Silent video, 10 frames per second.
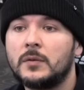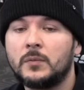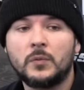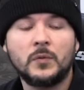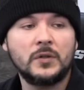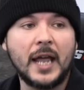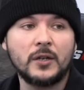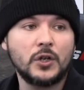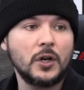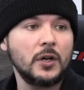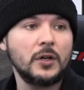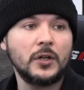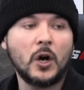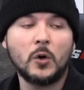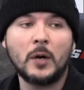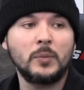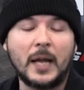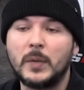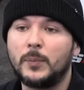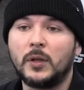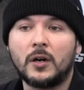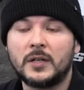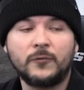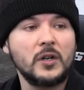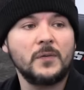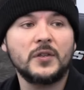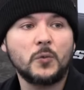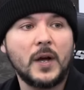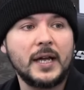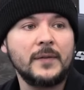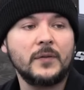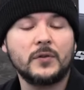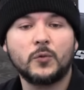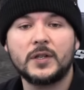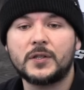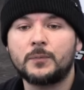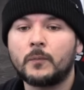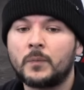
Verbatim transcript: the danger, you know, black people are different in this way, and that there's risks.